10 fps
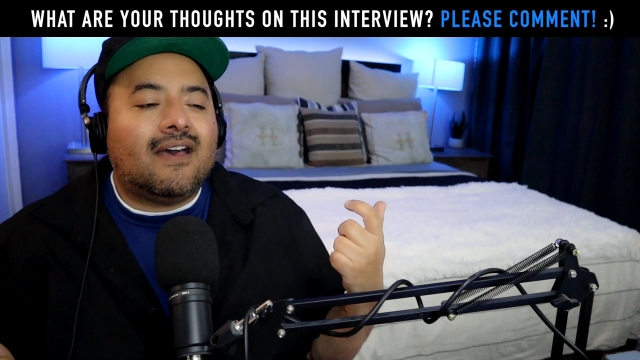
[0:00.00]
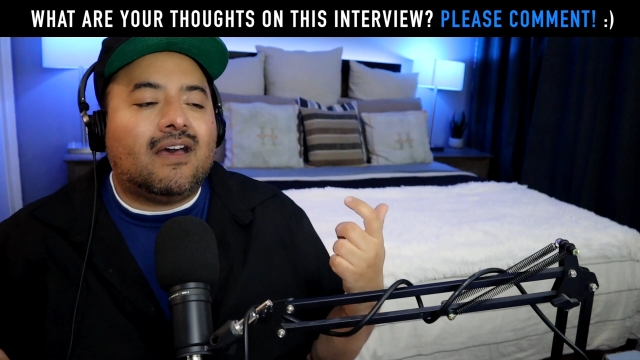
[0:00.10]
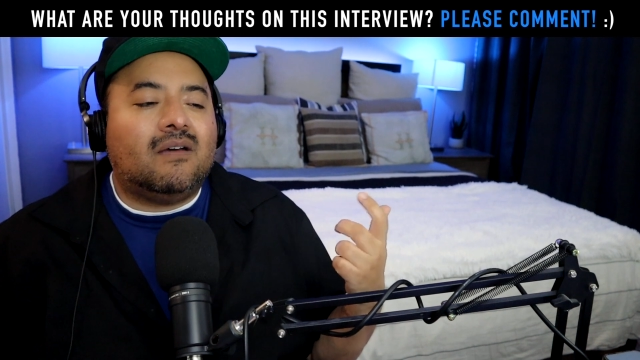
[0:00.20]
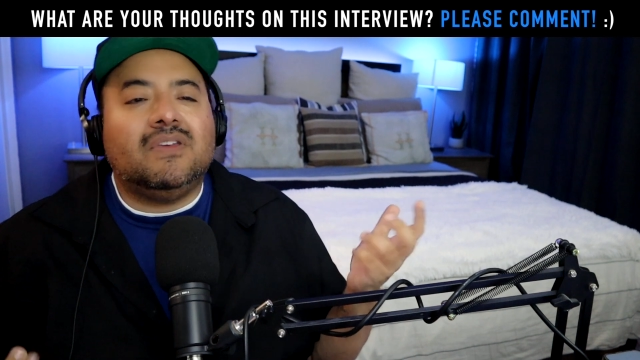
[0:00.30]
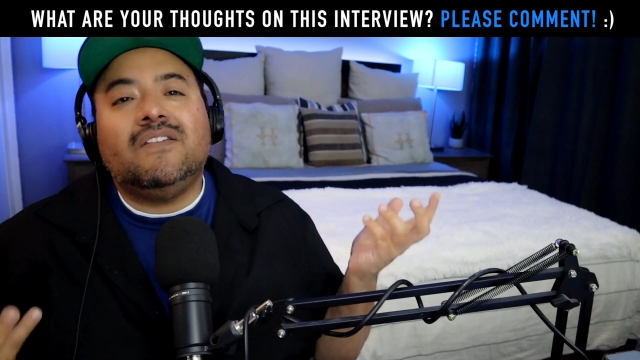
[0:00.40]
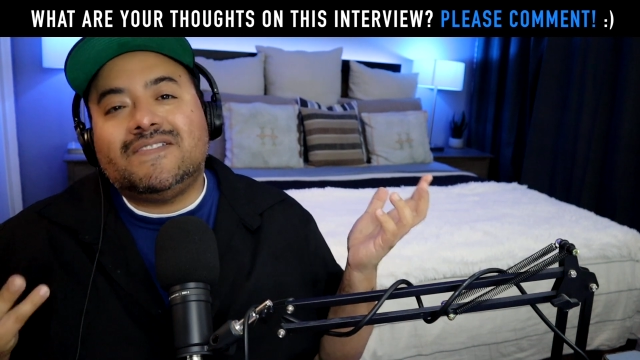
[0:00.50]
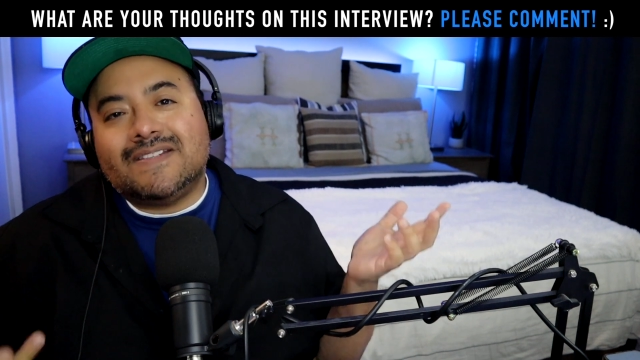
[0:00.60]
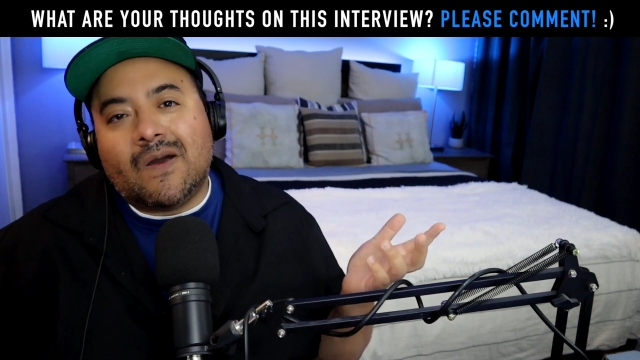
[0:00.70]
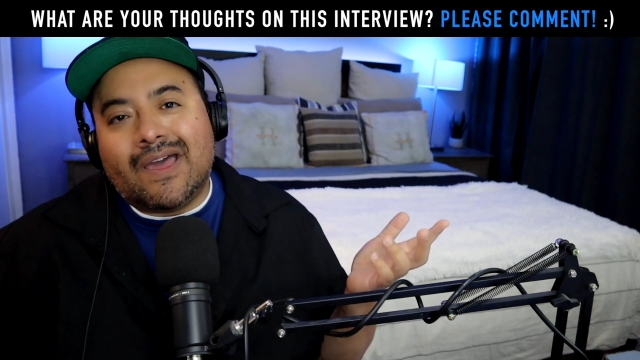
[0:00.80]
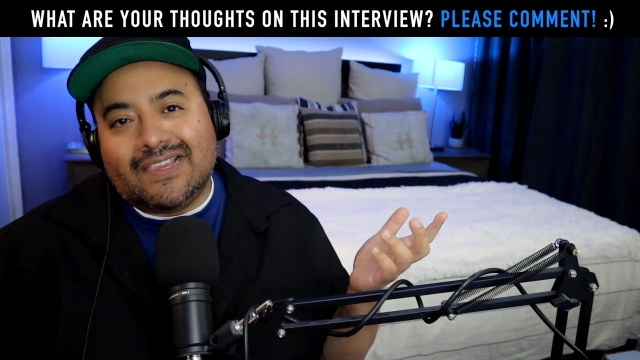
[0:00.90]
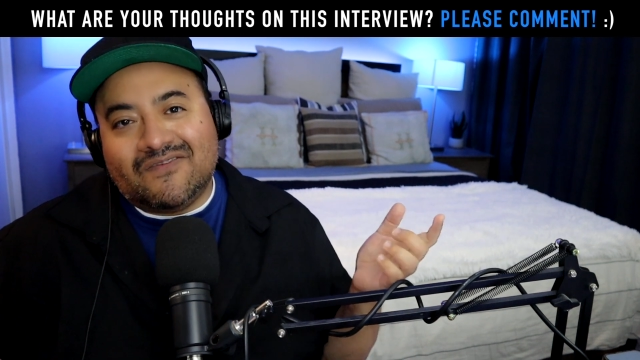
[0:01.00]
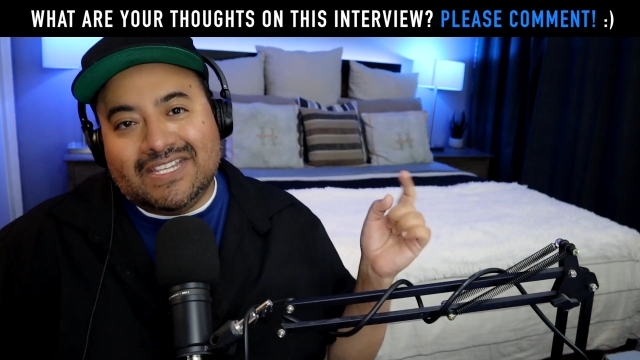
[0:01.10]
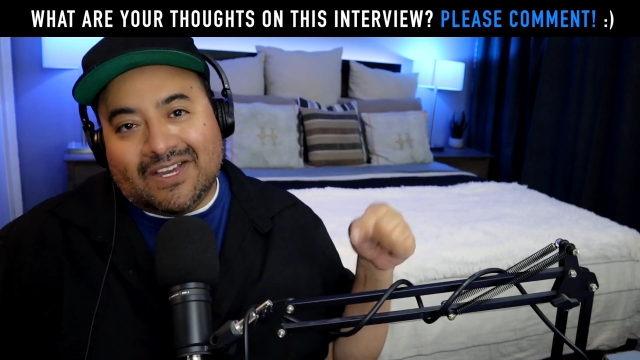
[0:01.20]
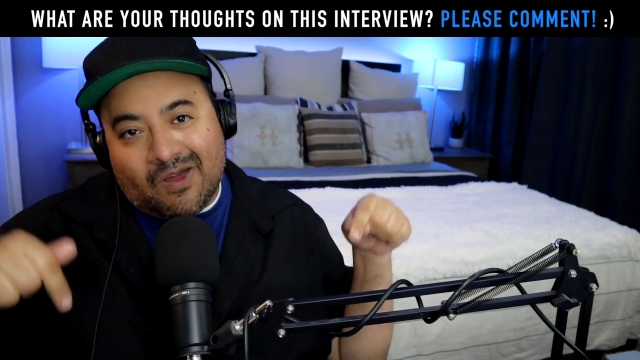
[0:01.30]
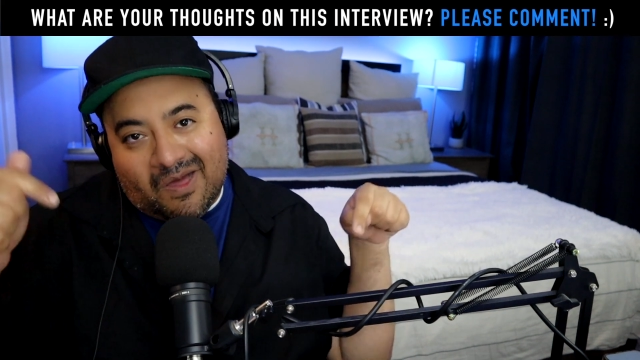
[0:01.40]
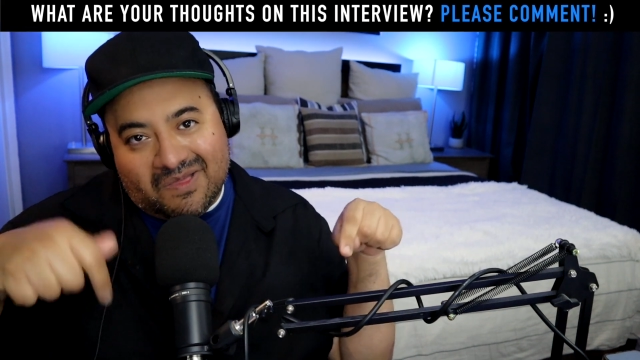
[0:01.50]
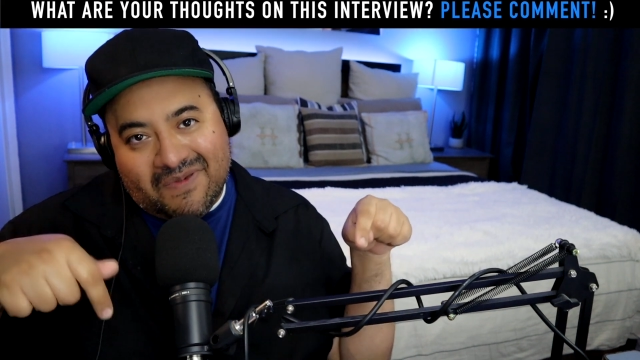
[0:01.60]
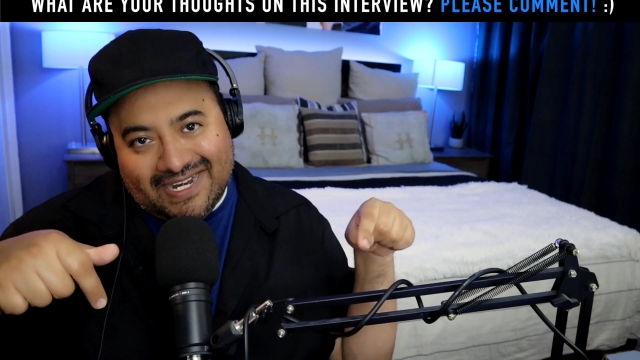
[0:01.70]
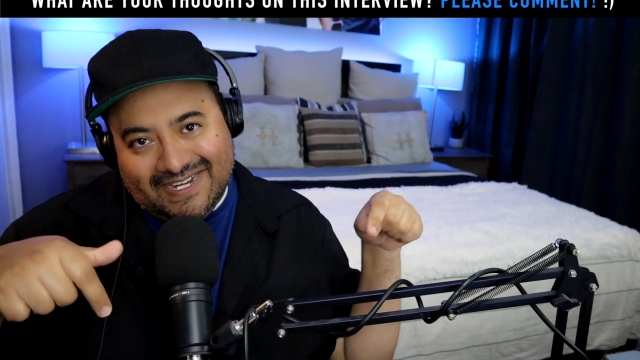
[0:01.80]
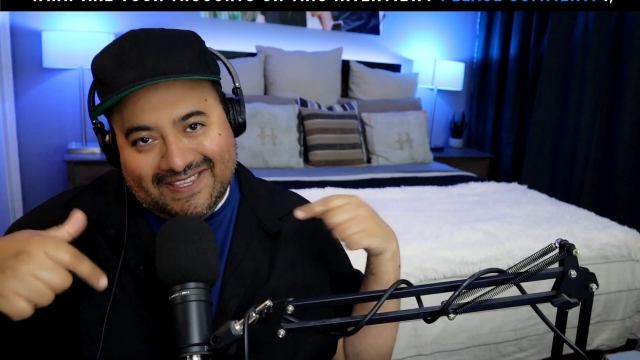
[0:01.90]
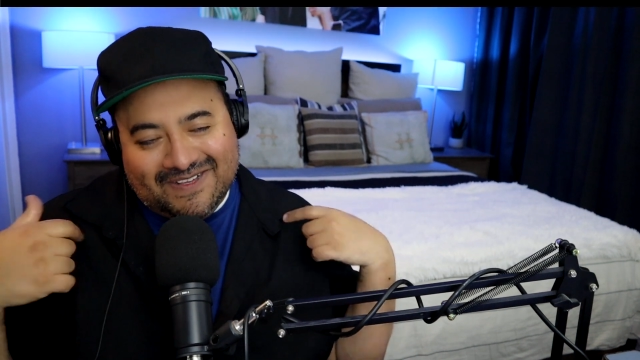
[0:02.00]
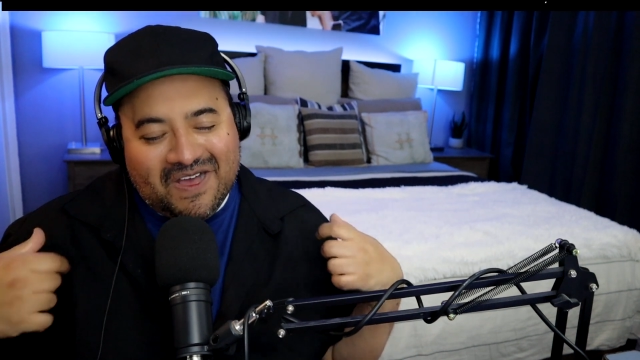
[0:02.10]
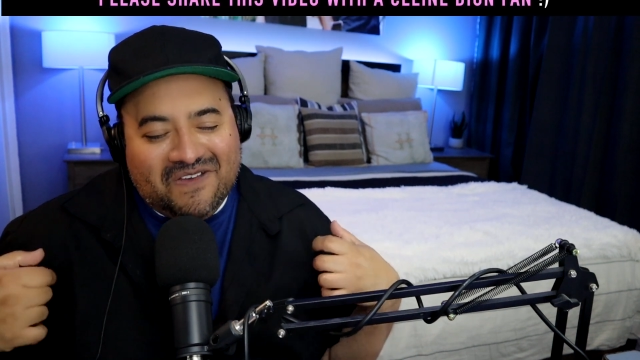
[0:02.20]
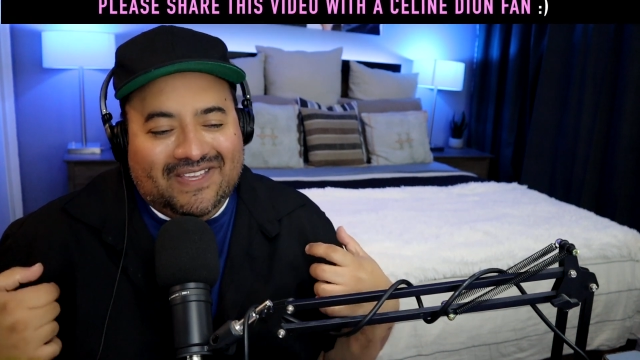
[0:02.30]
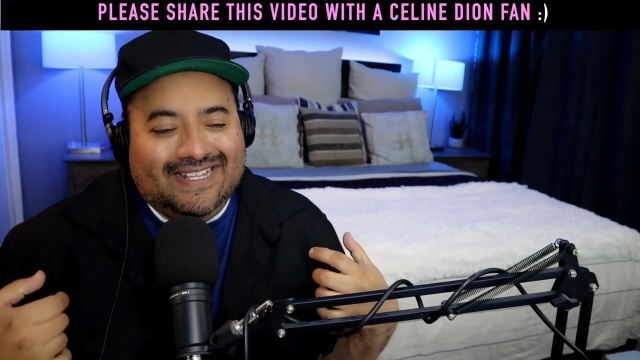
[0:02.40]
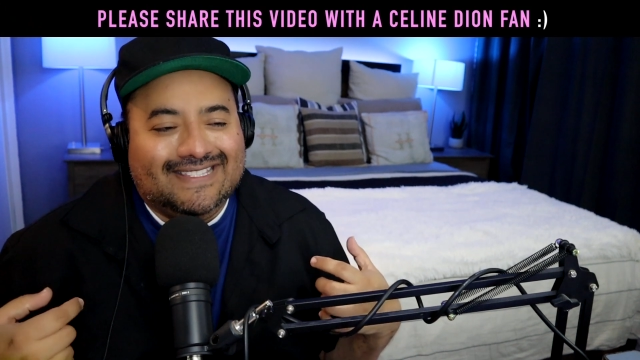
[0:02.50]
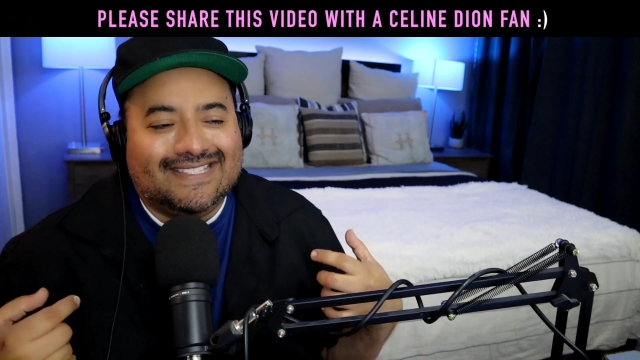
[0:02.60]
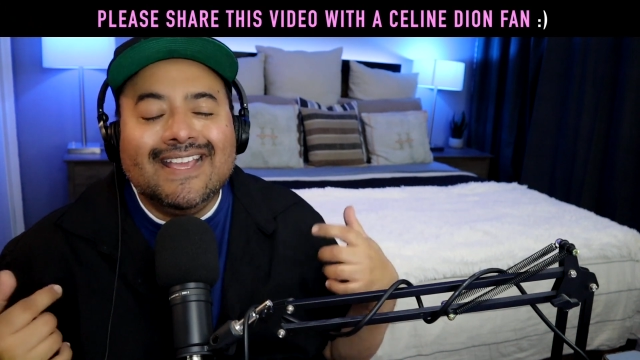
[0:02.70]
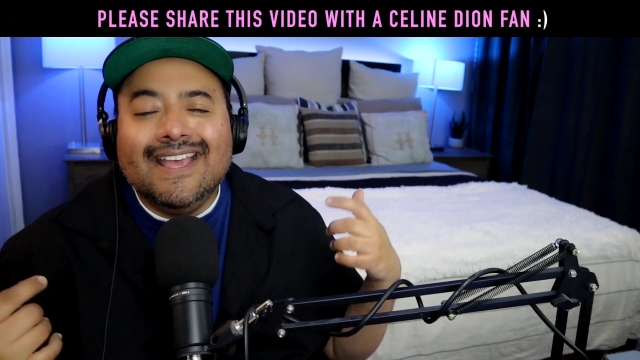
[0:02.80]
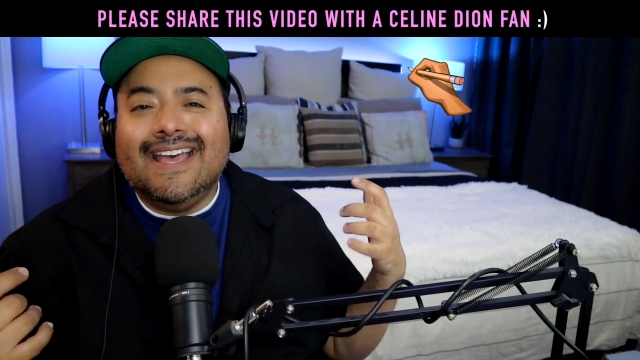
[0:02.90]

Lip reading: If so, I'd love to hear all about it in the comments.